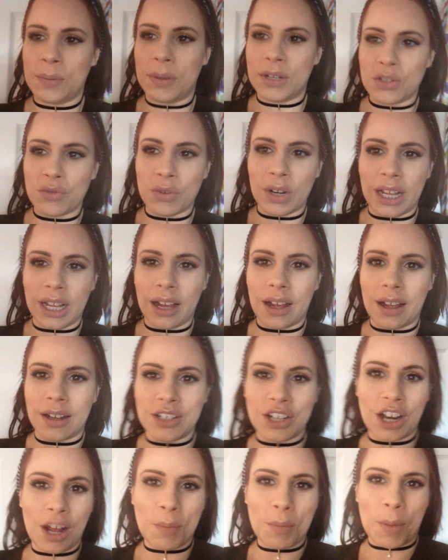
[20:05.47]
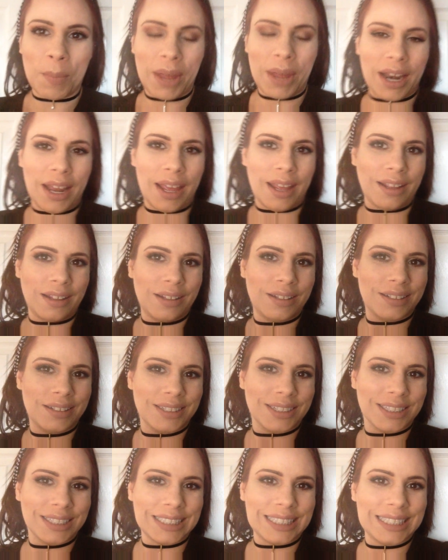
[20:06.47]
but it's really hard. Do you like my pinny?
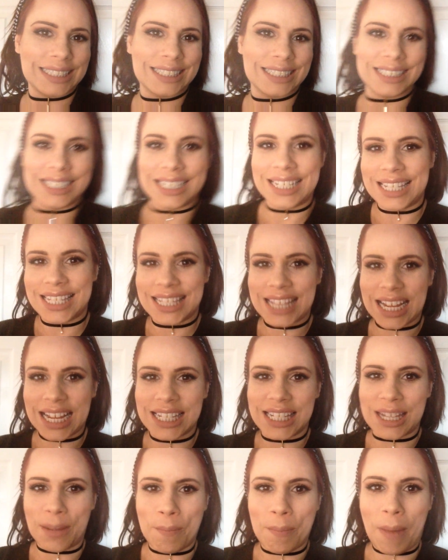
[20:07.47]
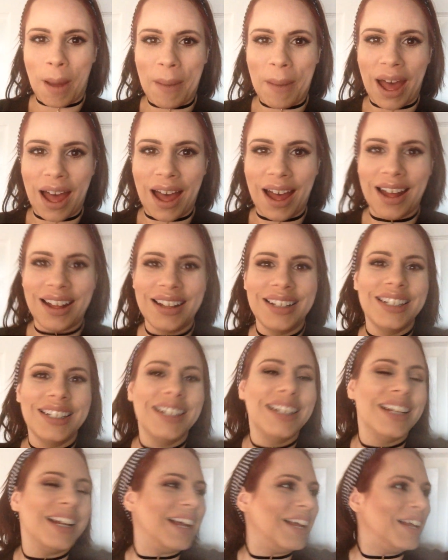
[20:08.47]
Sexy mama.
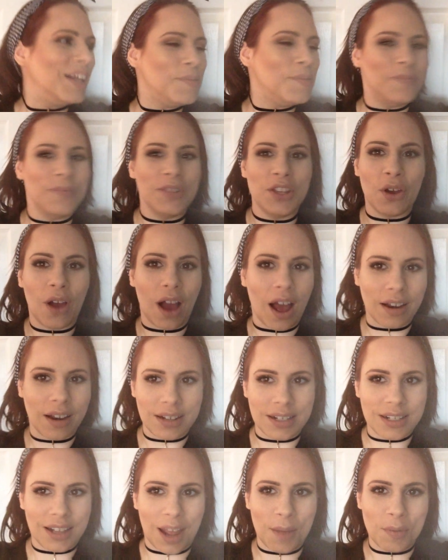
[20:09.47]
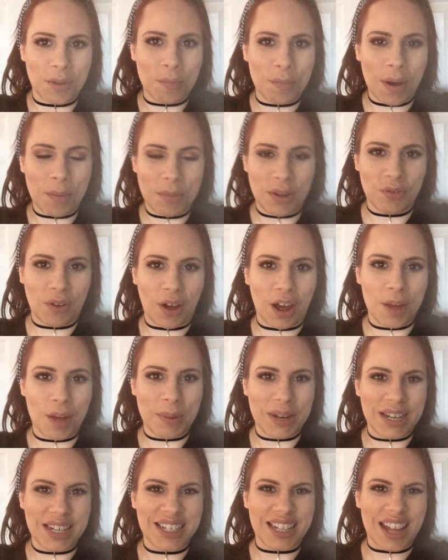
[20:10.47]
You can't escape the mummy vibe.
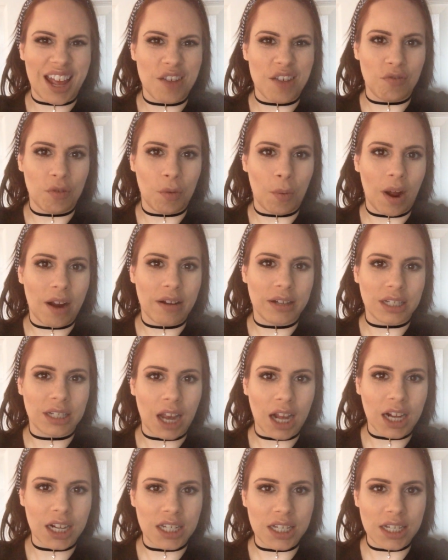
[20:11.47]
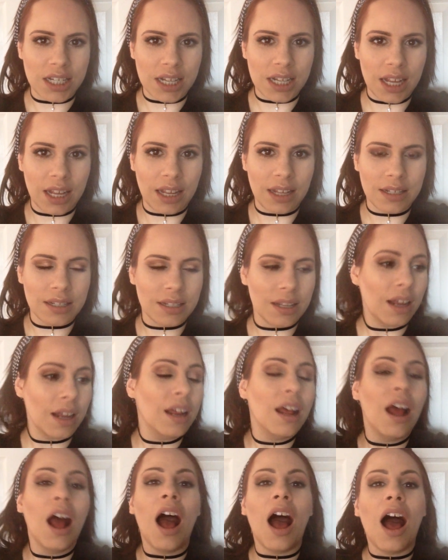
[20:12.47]
It is everywhere. It's like a disease.
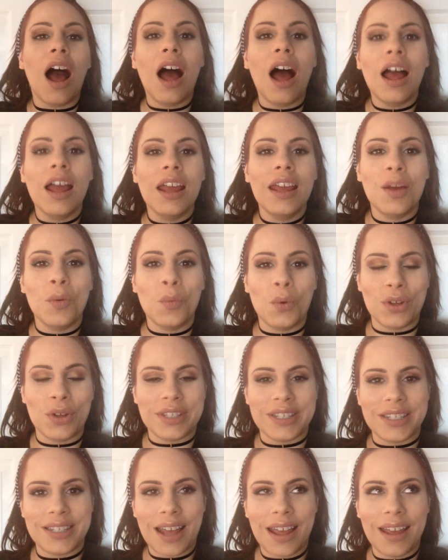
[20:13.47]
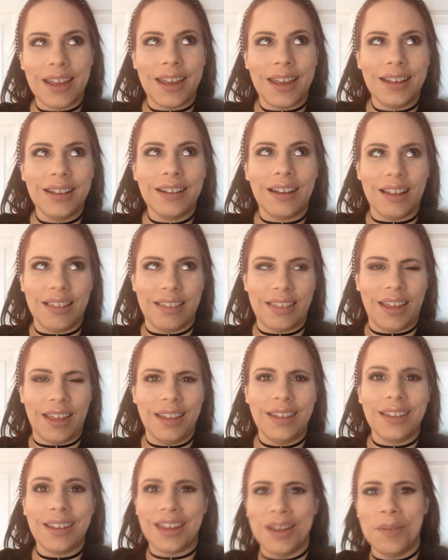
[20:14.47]
I was saying, I
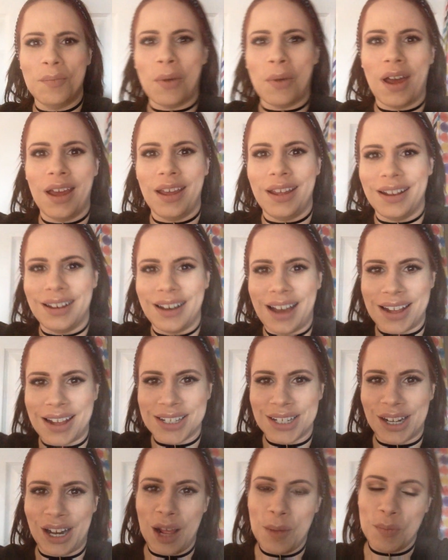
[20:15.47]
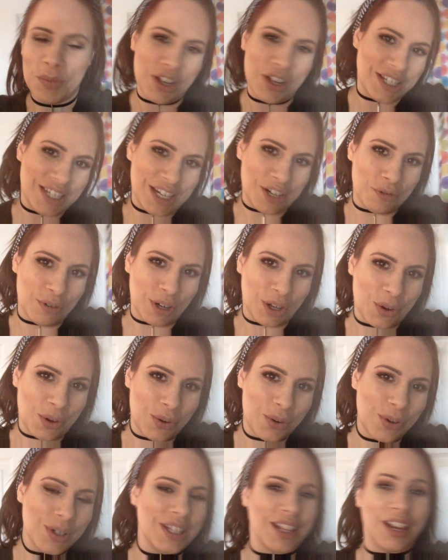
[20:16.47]
think, in my last clip that didn't
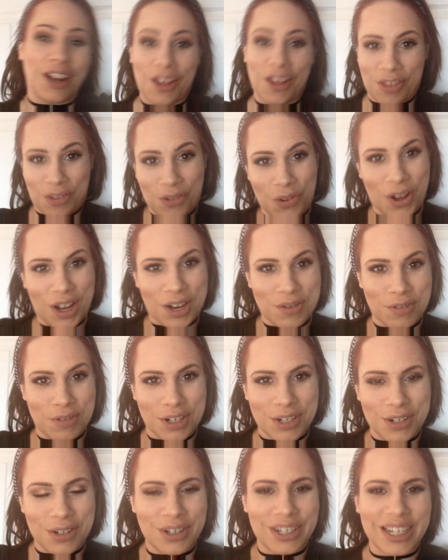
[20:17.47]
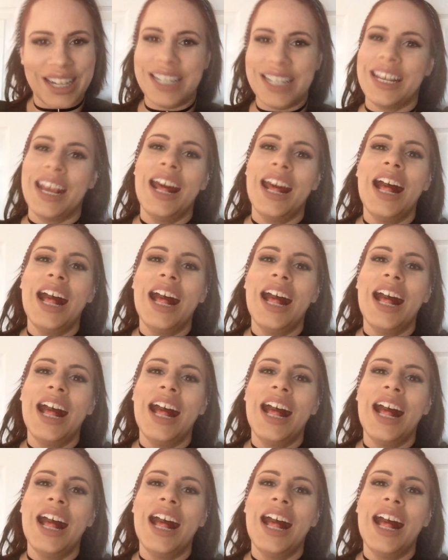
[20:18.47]
record, that I thought had recorded,